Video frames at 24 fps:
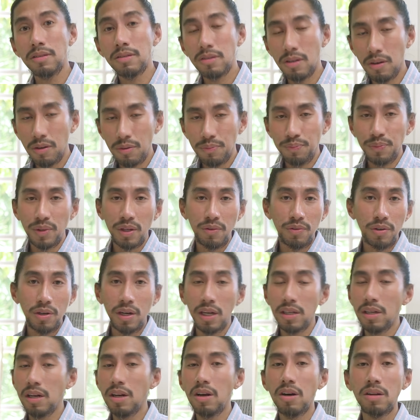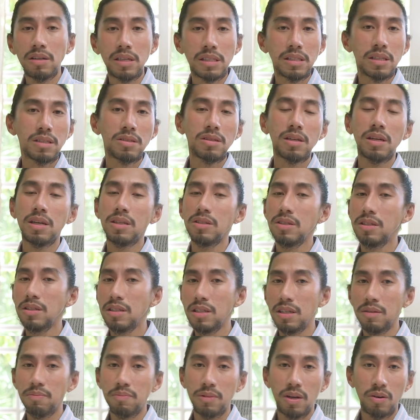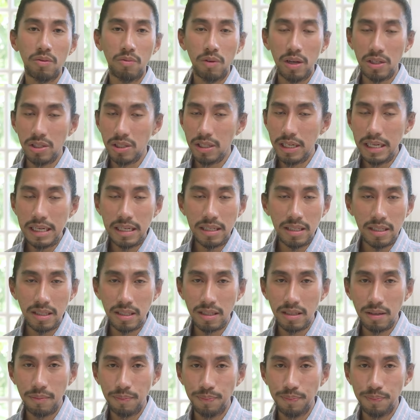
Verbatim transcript: So if you're not in a long-distance relationship, don't watch this.